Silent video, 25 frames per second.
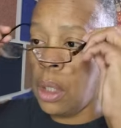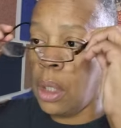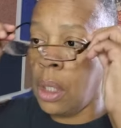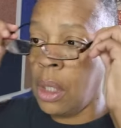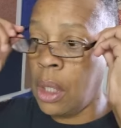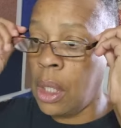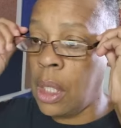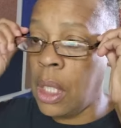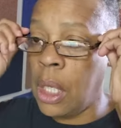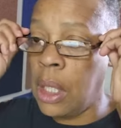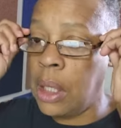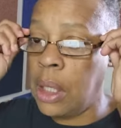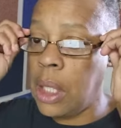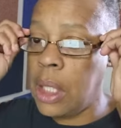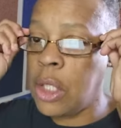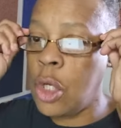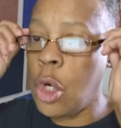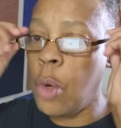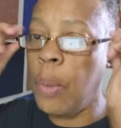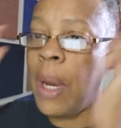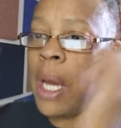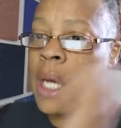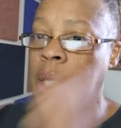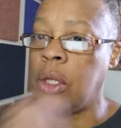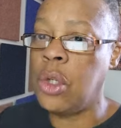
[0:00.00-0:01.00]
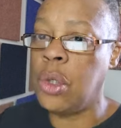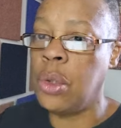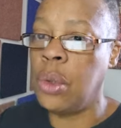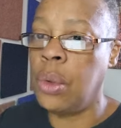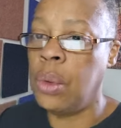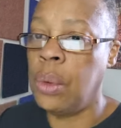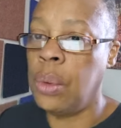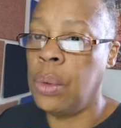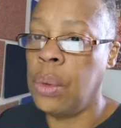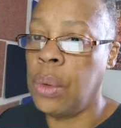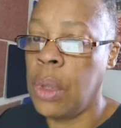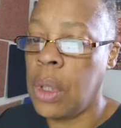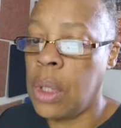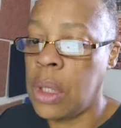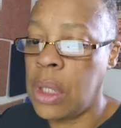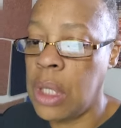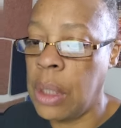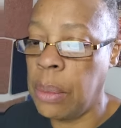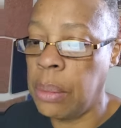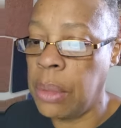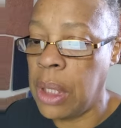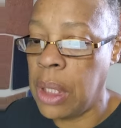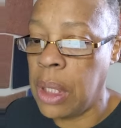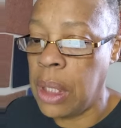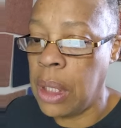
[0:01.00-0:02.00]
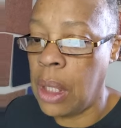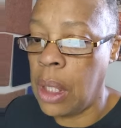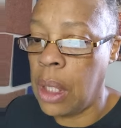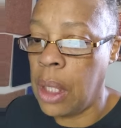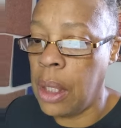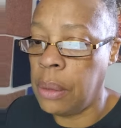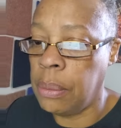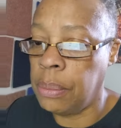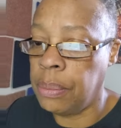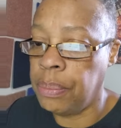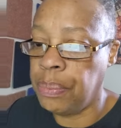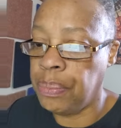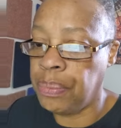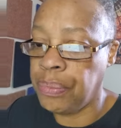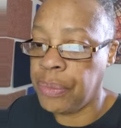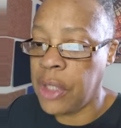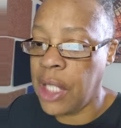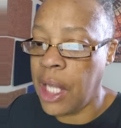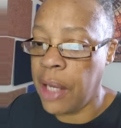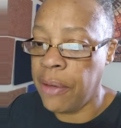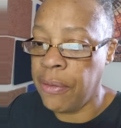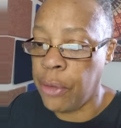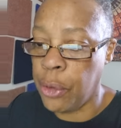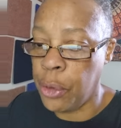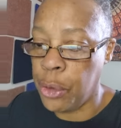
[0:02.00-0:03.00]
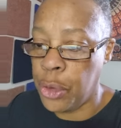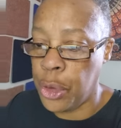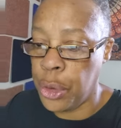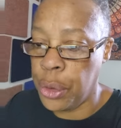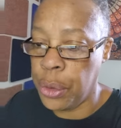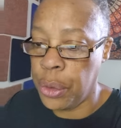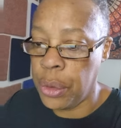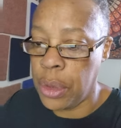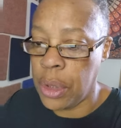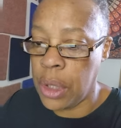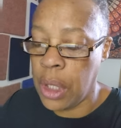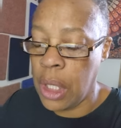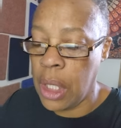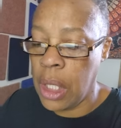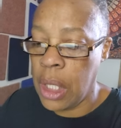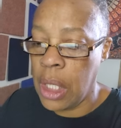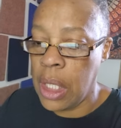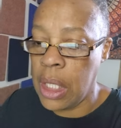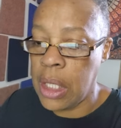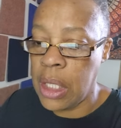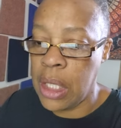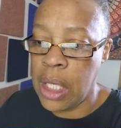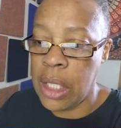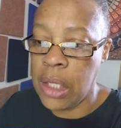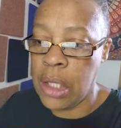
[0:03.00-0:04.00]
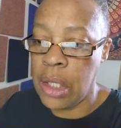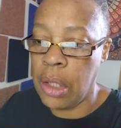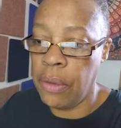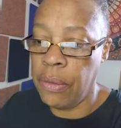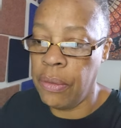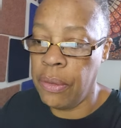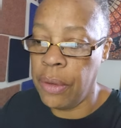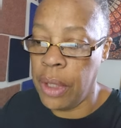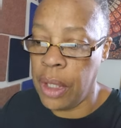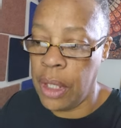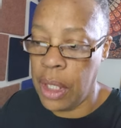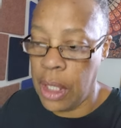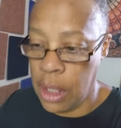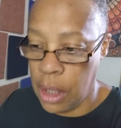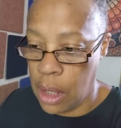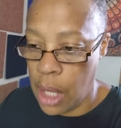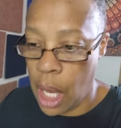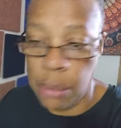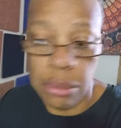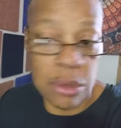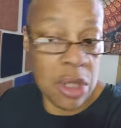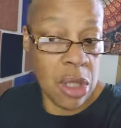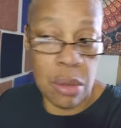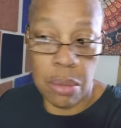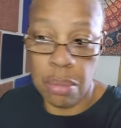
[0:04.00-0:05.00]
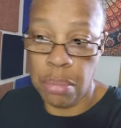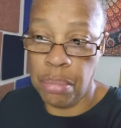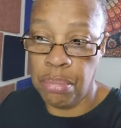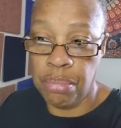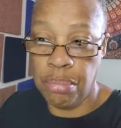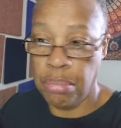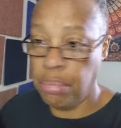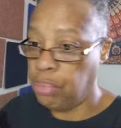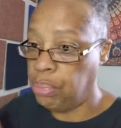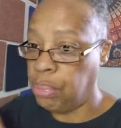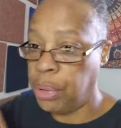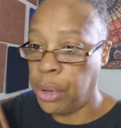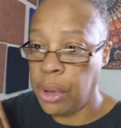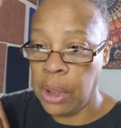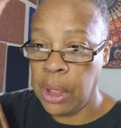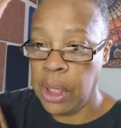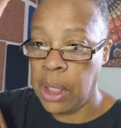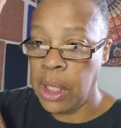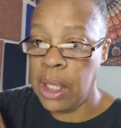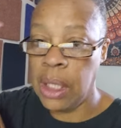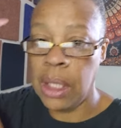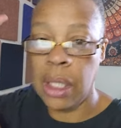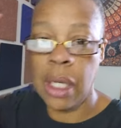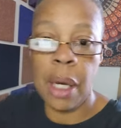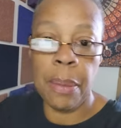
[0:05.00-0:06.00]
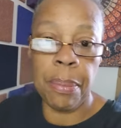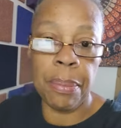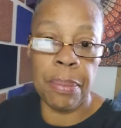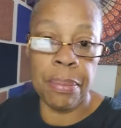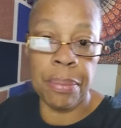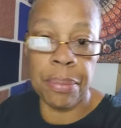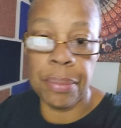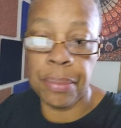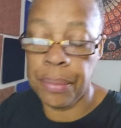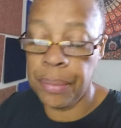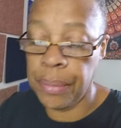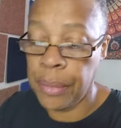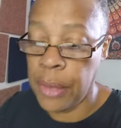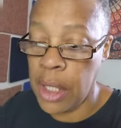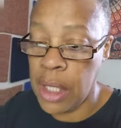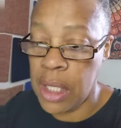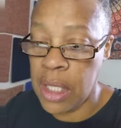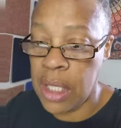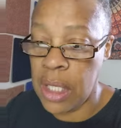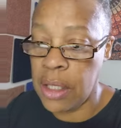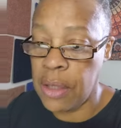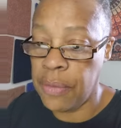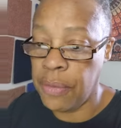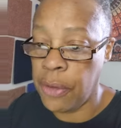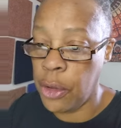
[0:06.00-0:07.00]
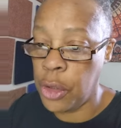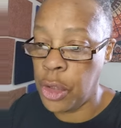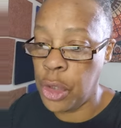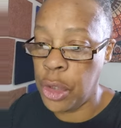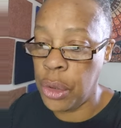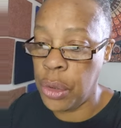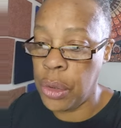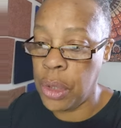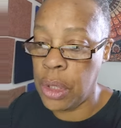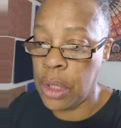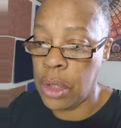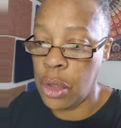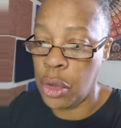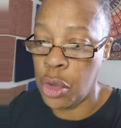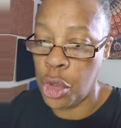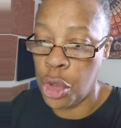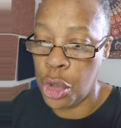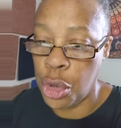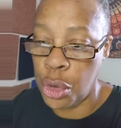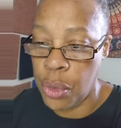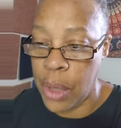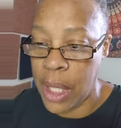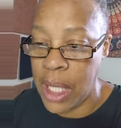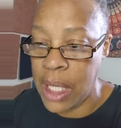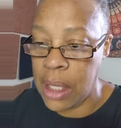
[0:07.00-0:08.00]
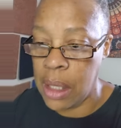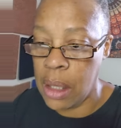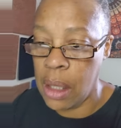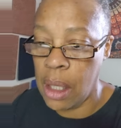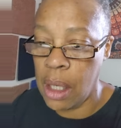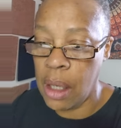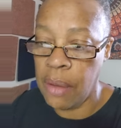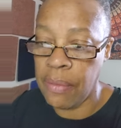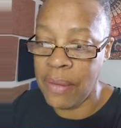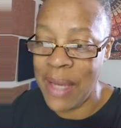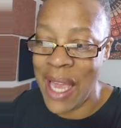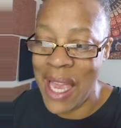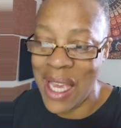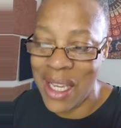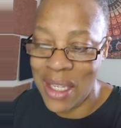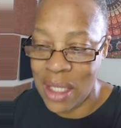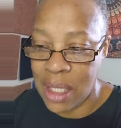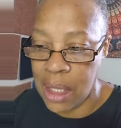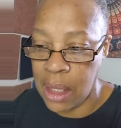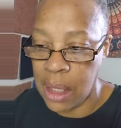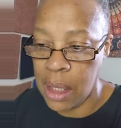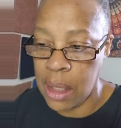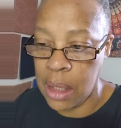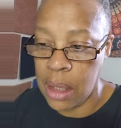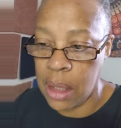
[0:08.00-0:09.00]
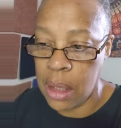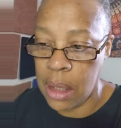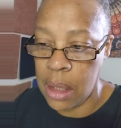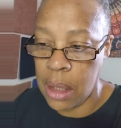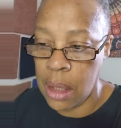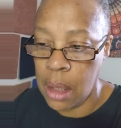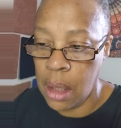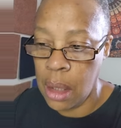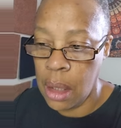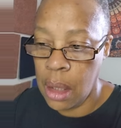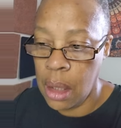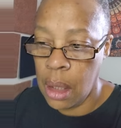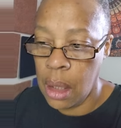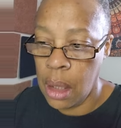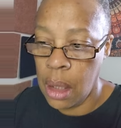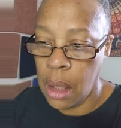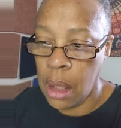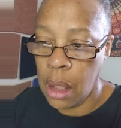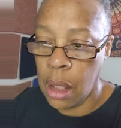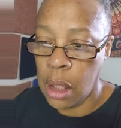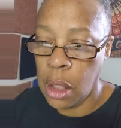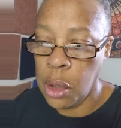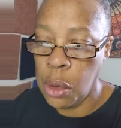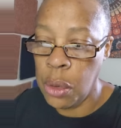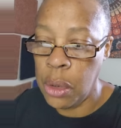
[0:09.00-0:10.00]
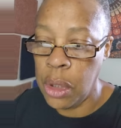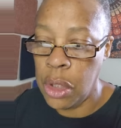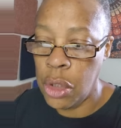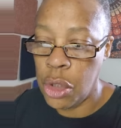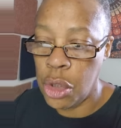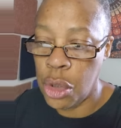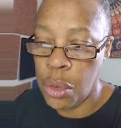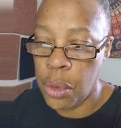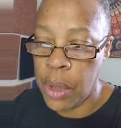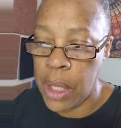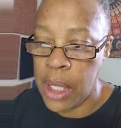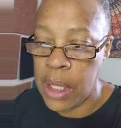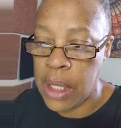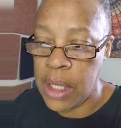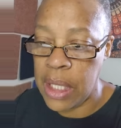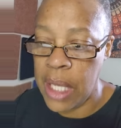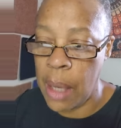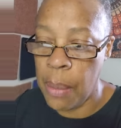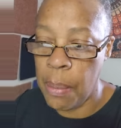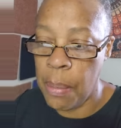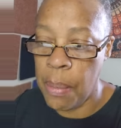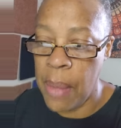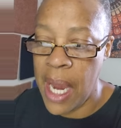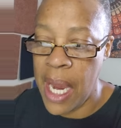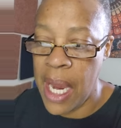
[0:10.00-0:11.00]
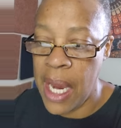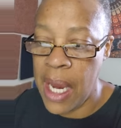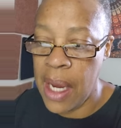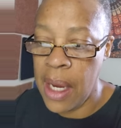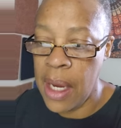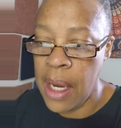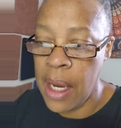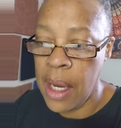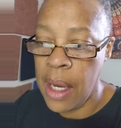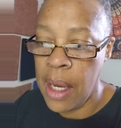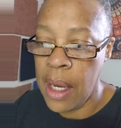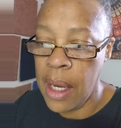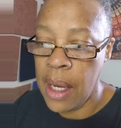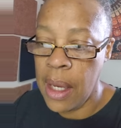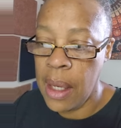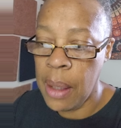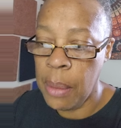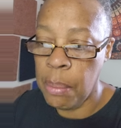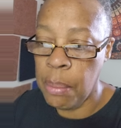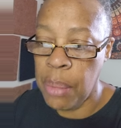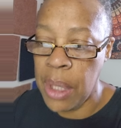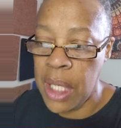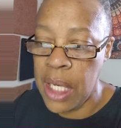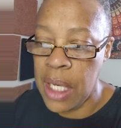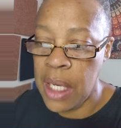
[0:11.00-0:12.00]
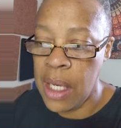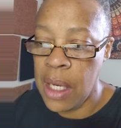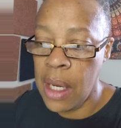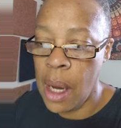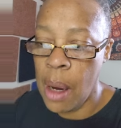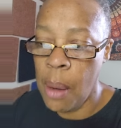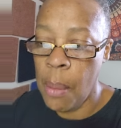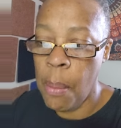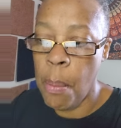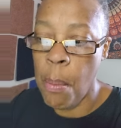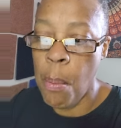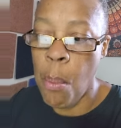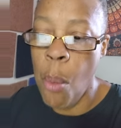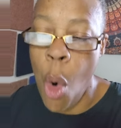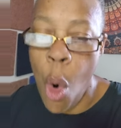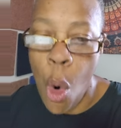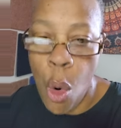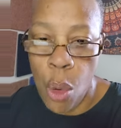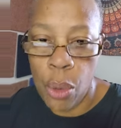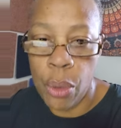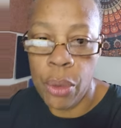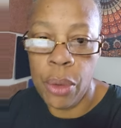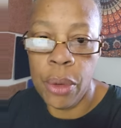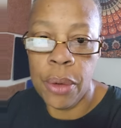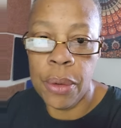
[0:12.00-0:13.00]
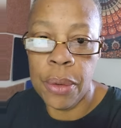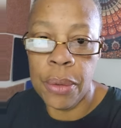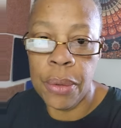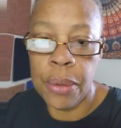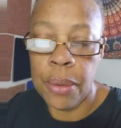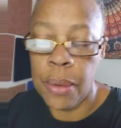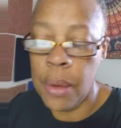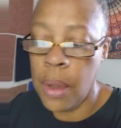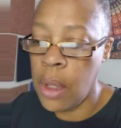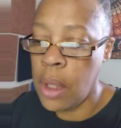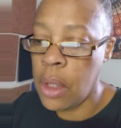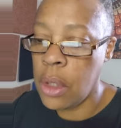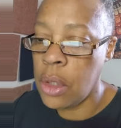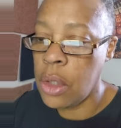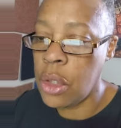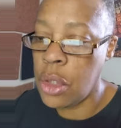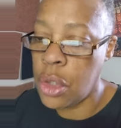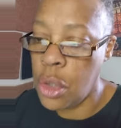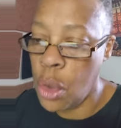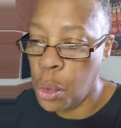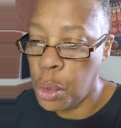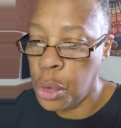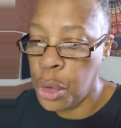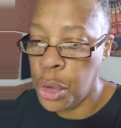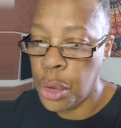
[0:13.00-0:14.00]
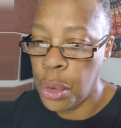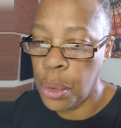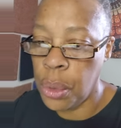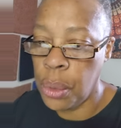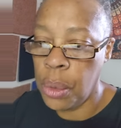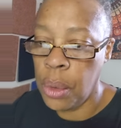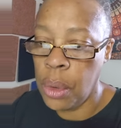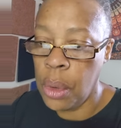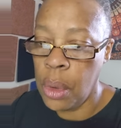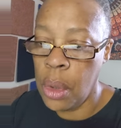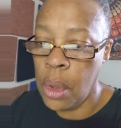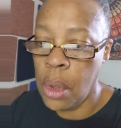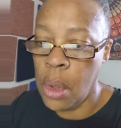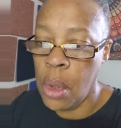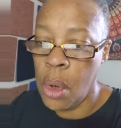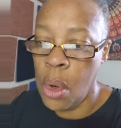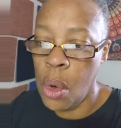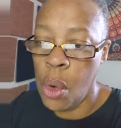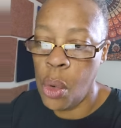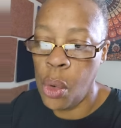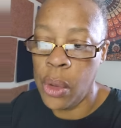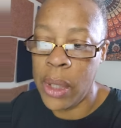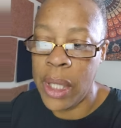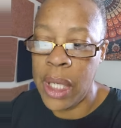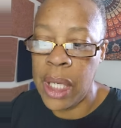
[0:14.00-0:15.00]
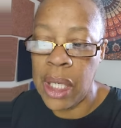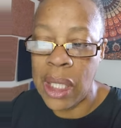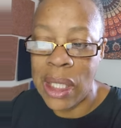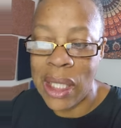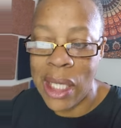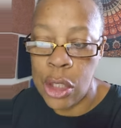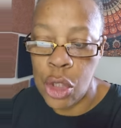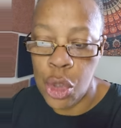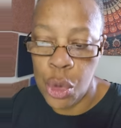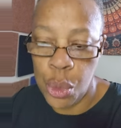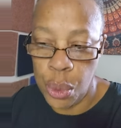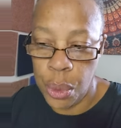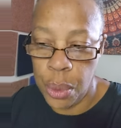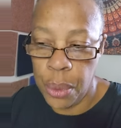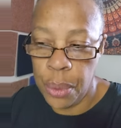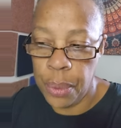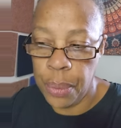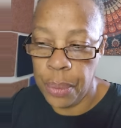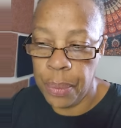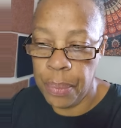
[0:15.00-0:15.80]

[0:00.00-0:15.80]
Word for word: Again, let's go back to something um, like virtues. It says here, I'm just pulling it up. It says virtues is a trait of excellence, including traits that may be moral, social, or intellectual.